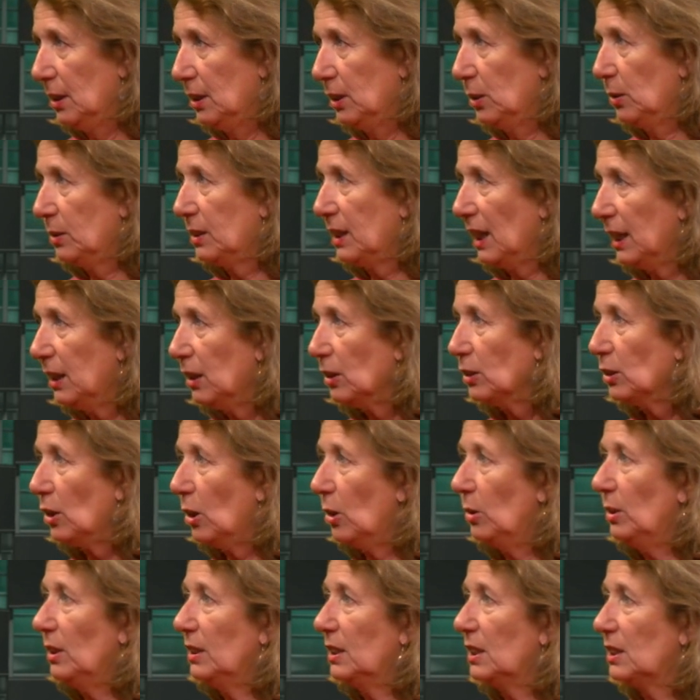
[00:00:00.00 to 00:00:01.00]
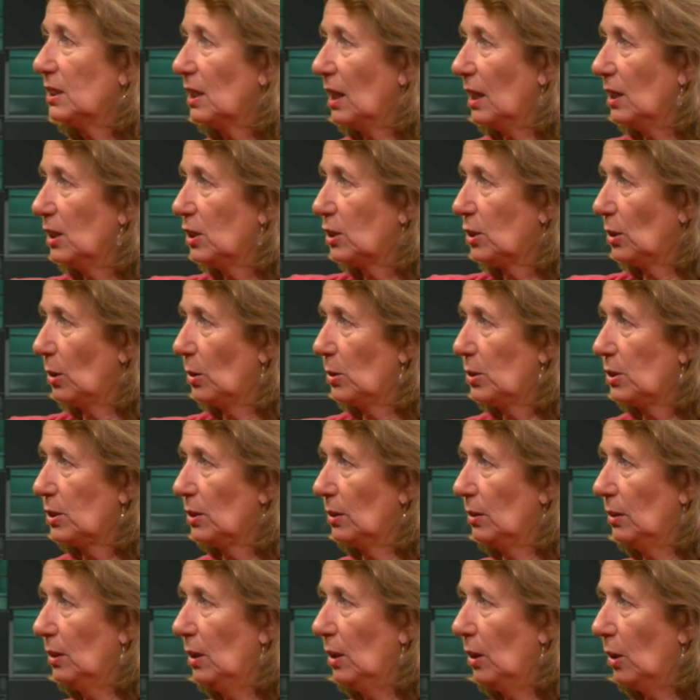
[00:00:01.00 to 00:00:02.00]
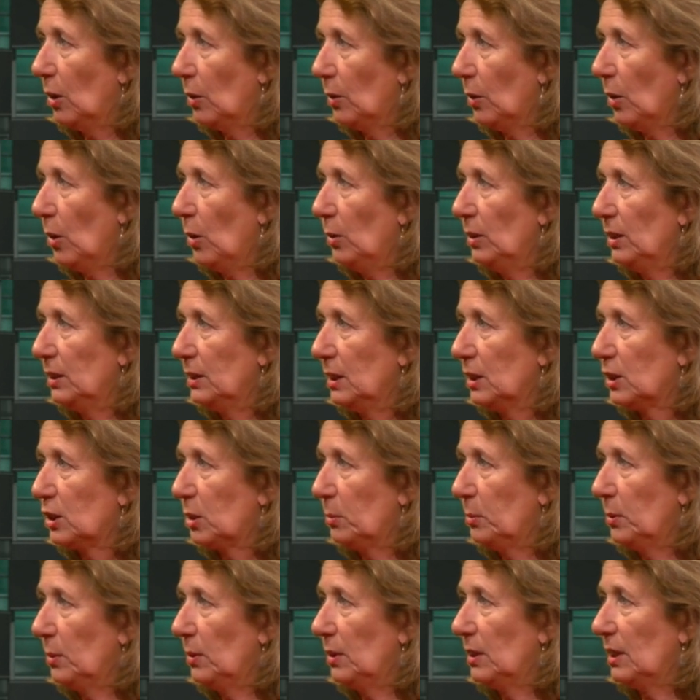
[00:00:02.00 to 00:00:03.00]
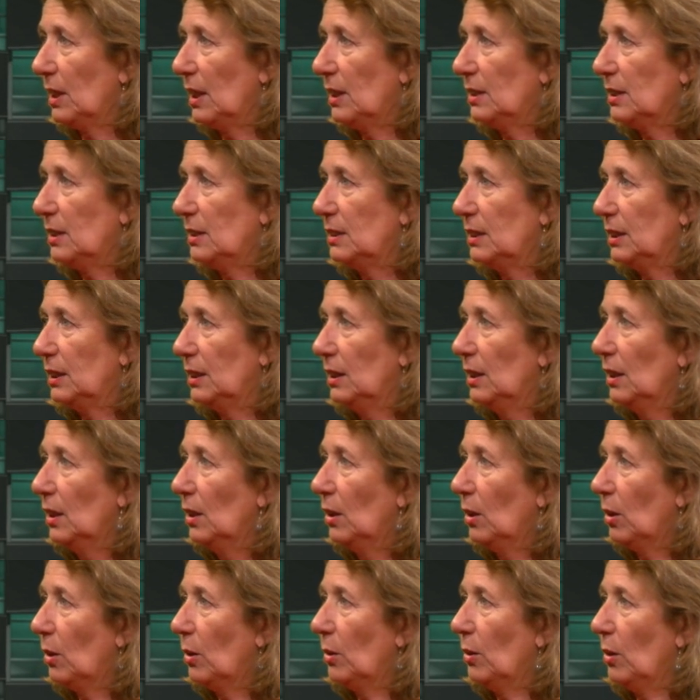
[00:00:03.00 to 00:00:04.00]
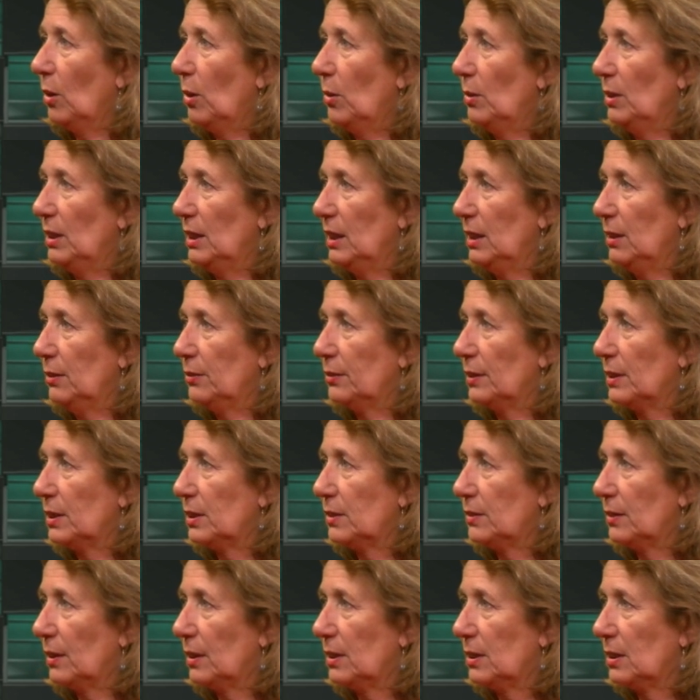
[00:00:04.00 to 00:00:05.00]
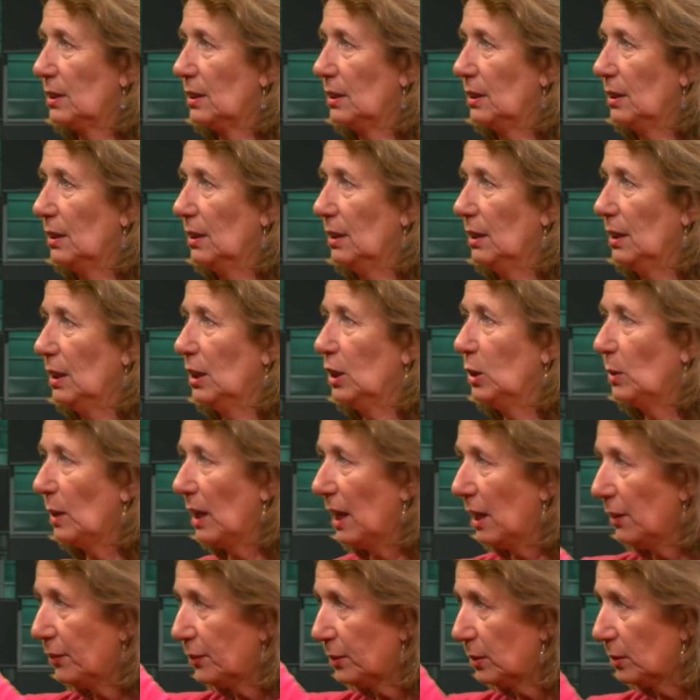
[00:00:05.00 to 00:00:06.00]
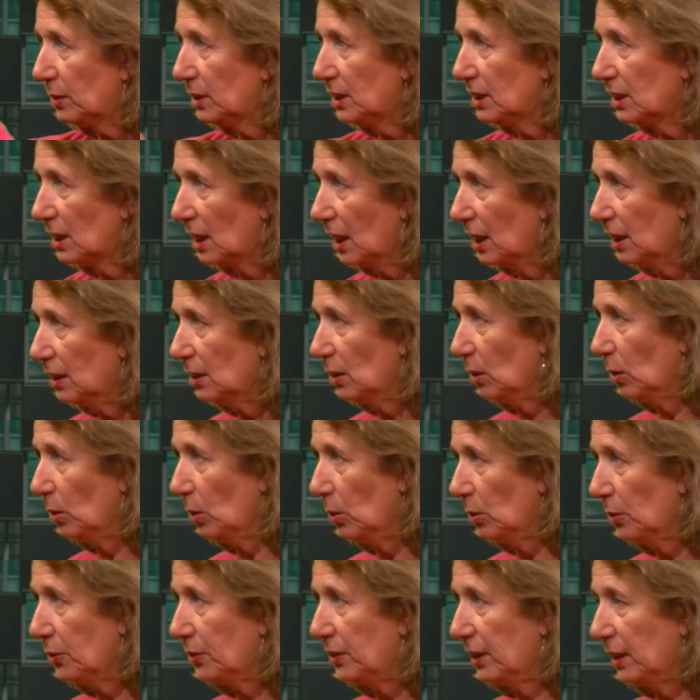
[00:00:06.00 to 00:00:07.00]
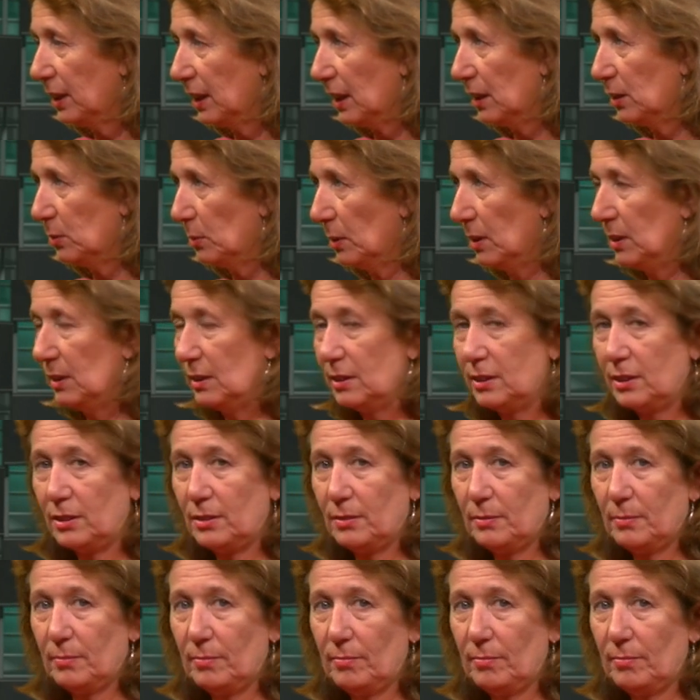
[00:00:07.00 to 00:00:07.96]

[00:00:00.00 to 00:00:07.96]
You cannot only design social or only distributed ICT or only infrastructure. You have to design the whole thing at once.